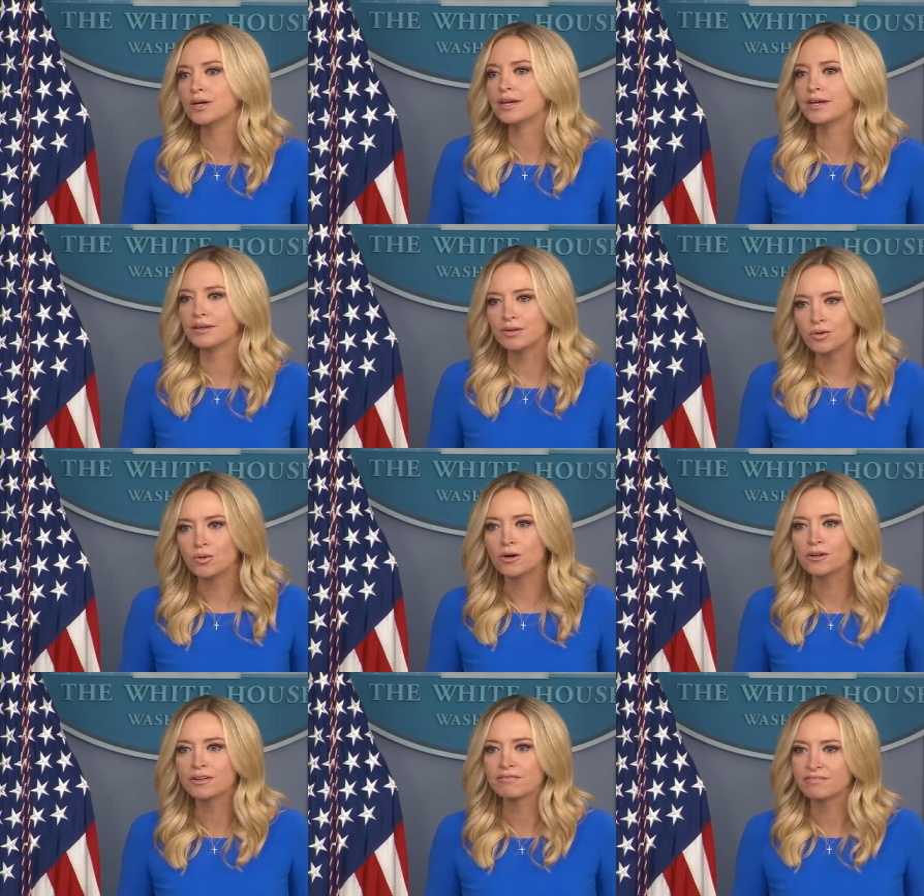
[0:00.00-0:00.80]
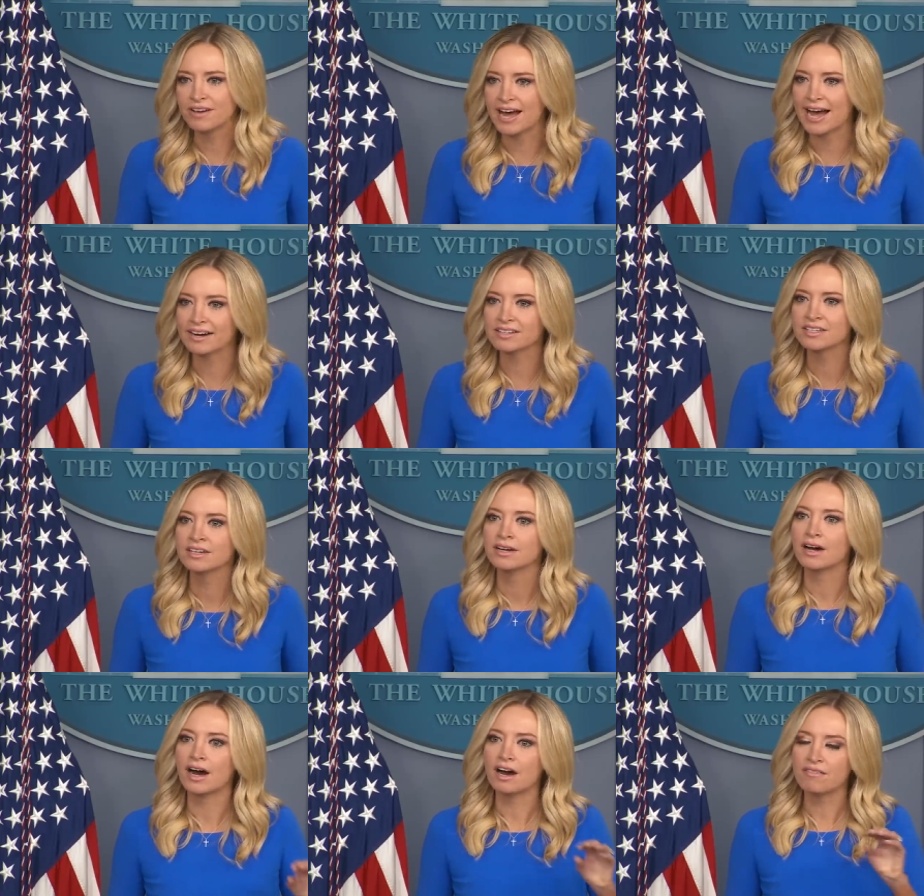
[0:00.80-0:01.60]
ignore the fact
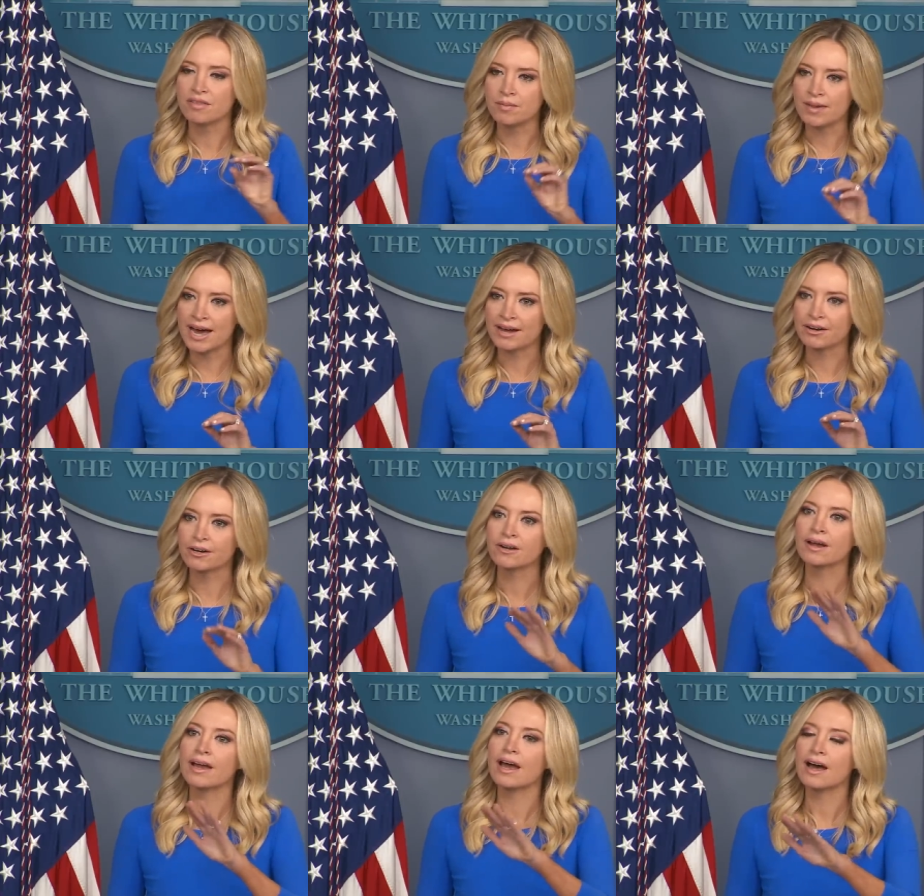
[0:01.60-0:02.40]
of the matter.